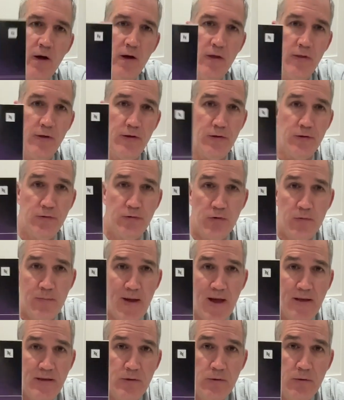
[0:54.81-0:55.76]
the user
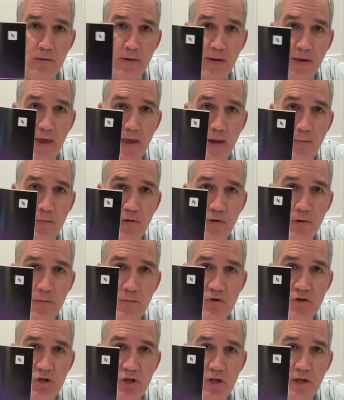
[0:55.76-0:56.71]
manual that came with your
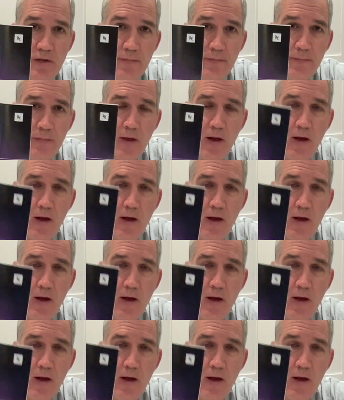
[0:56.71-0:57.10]
machine.